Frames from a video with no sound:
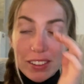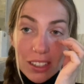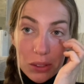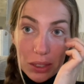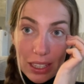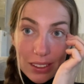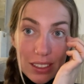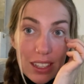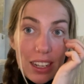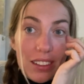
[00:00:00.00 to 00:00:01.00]
are not here
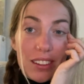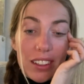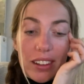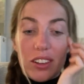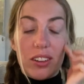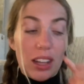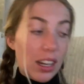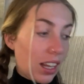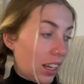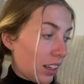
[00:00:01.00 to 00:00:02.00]
tonight so I just had
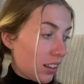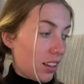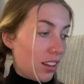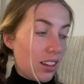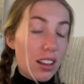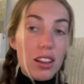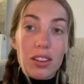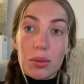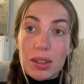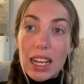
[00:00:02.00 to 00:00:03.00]
like
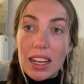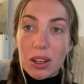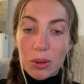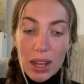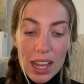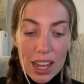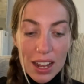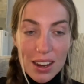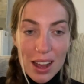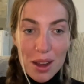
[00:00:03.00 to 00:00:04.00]
some takeaway
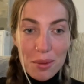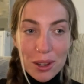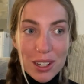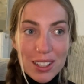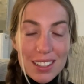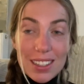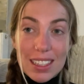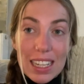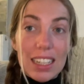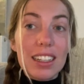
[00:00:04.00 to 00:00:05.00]
and now I'm gonna
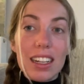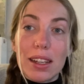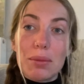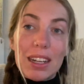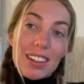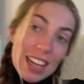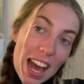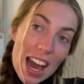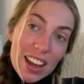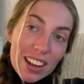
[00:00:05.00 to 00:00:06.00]
sit and clean my
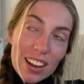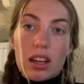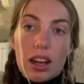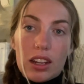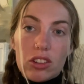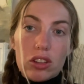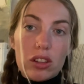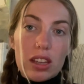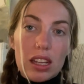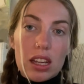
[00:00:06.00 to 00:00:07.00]
tack. I just use
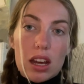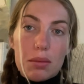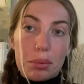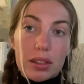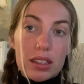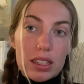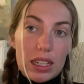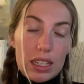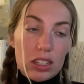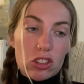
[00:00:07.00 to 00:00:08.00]
the um,
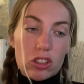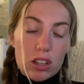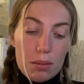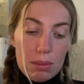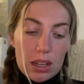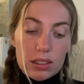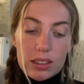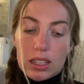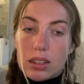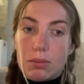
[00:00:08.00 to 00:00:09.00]
Prestige
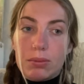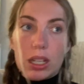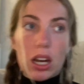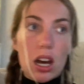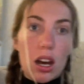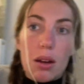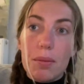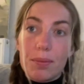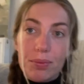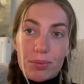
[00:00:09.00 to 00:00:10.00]
Balsam
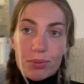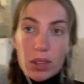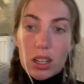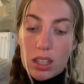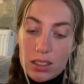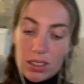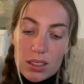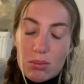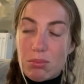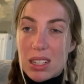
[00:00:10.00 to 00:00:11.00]
um, because
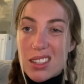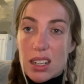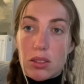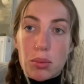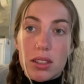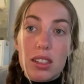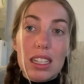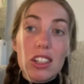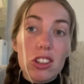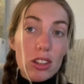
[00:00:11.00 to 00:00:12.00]
my saddle's
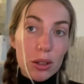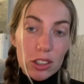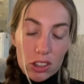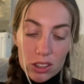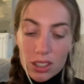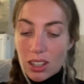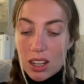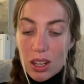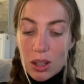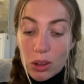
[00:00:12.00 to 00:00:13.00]
Prestige so I just
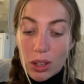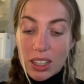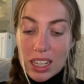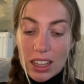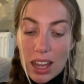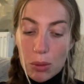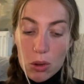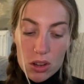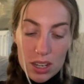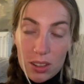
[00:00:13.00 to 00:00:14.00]
thought I'd get that
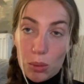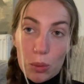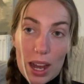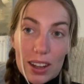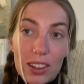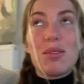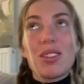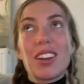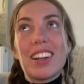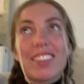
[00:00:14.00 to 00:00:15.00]
one as well. I'm
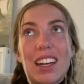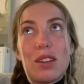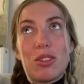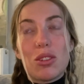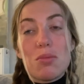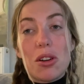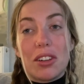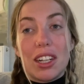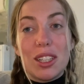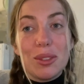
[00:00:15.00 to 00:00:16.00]
so excited for
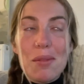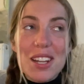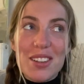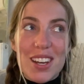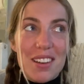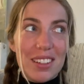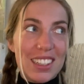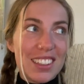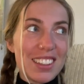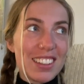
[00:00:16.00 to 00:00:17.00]
tomorrow. a bit
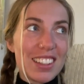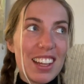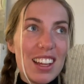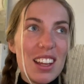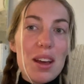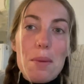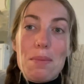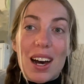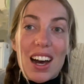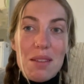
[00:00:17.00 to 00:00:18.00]
nervous
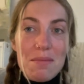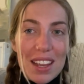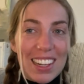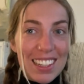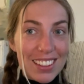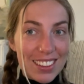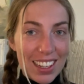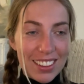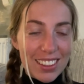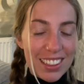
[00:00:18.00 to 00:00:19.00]
but I'm mainly
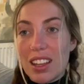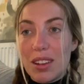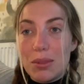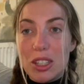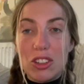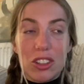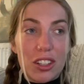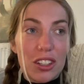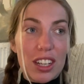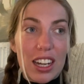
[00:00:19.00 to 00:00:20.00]
excited me show
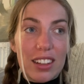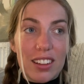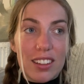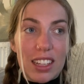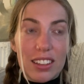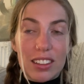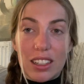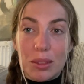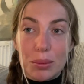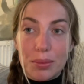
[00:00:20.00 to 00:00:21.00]
you guys the
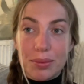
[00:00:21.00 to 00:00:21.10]
setup.